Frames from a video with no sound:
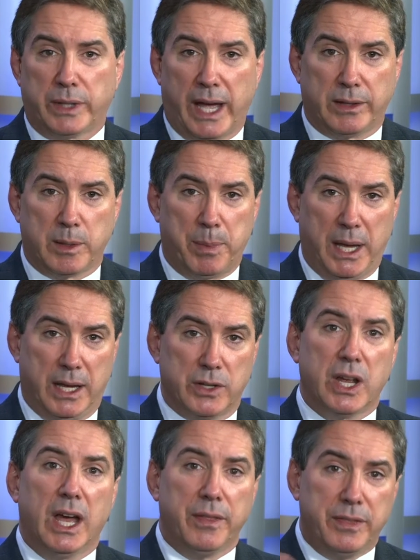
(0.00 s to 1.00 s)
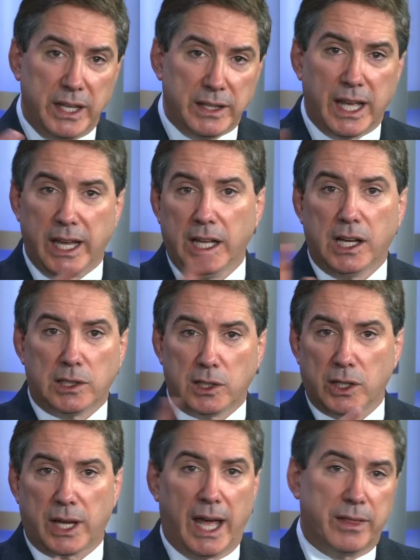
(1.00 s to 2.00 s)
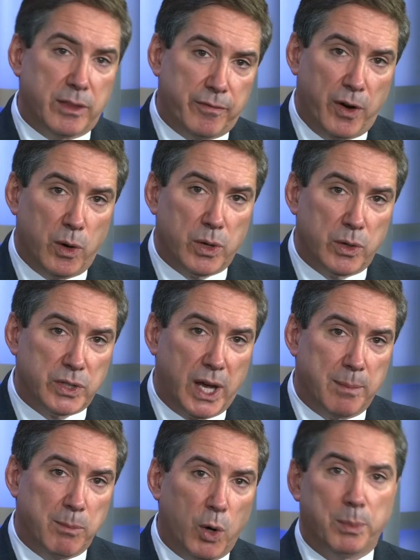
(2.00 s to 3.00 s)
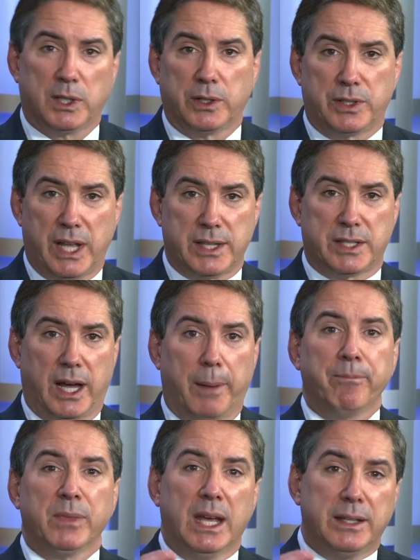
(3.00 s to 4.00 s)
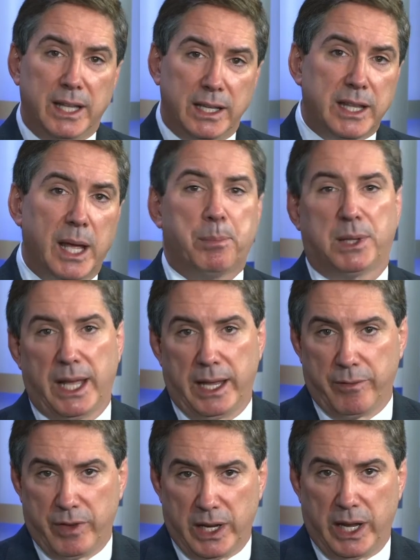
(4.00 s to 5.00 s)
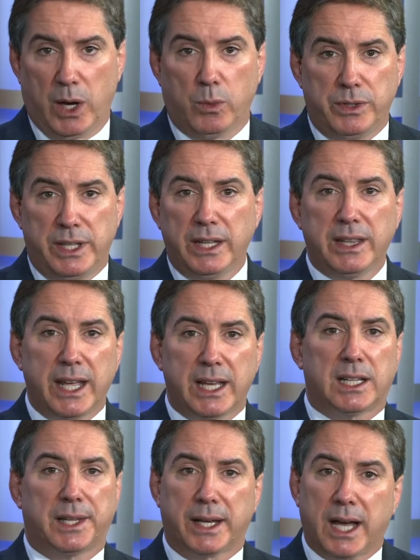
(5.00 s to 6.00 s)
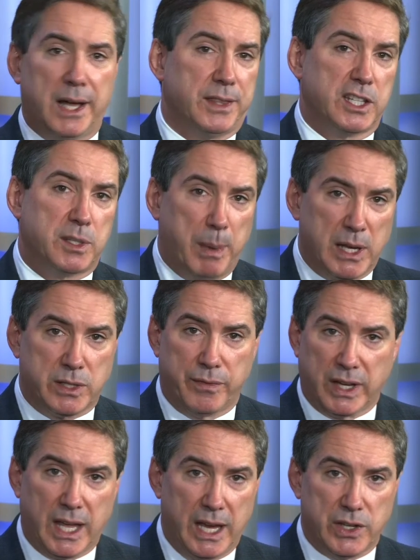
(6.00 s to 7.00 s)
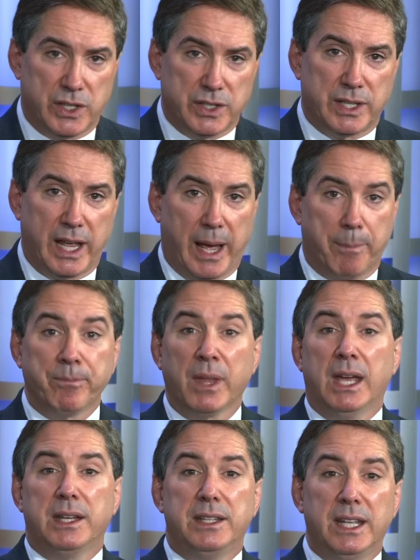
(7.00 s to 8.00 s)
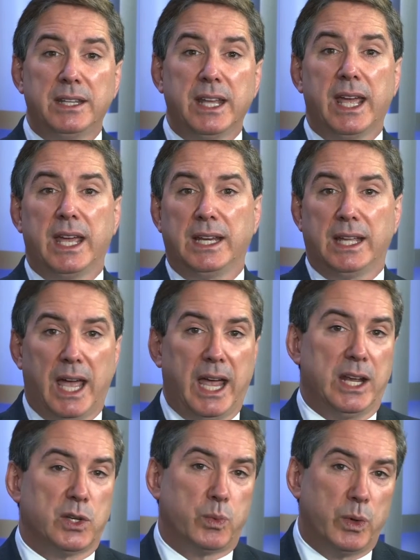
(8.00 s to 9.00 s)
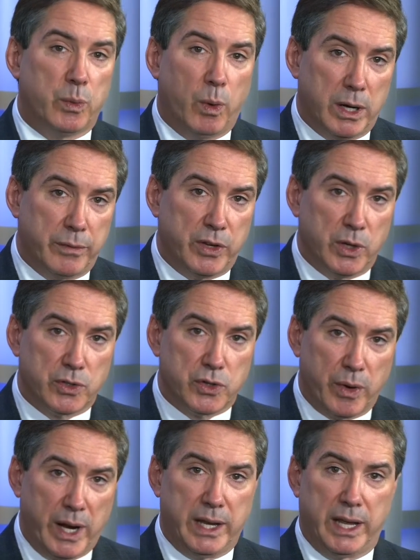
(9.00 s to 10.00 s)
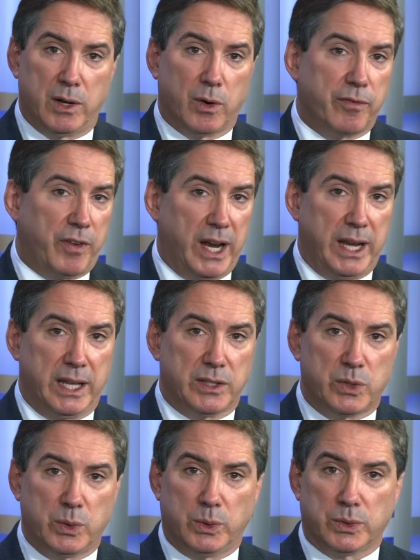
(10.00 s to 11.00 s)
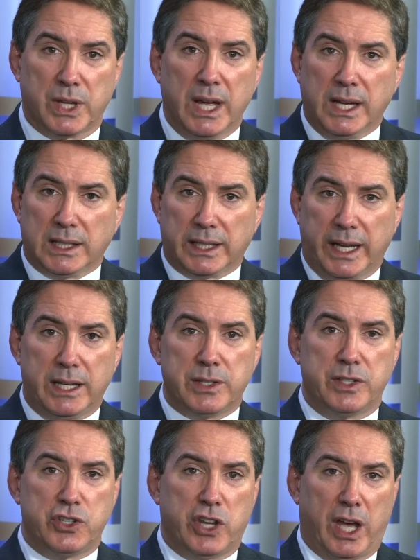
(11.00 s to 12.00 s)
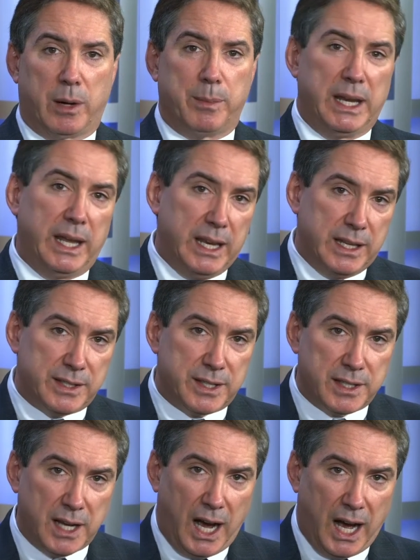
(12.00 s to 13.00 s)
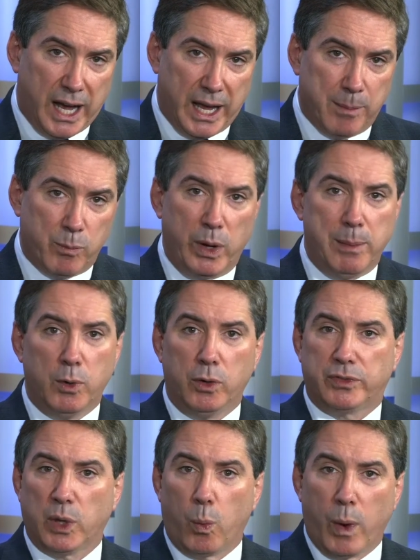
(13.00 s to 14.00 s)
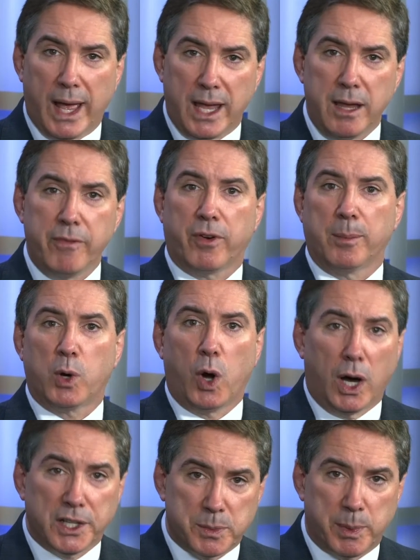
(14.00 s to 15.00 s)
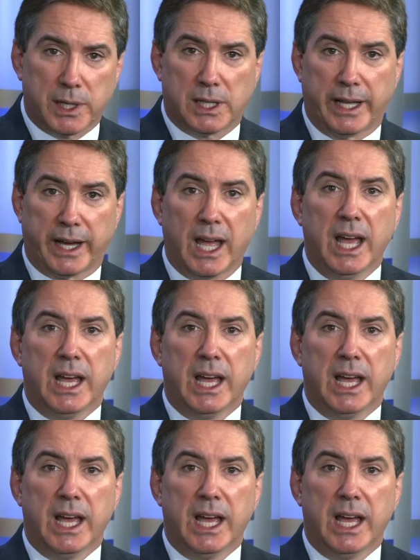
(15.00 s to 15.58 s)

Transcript: down the page? Did they look at the photos on mobile or desktop? Did they play a video? Did they click on the specifications tab? Did they engage with one of your trade-in or finance tools? Ladies and gentlemen, it is time we moved away from cost per click,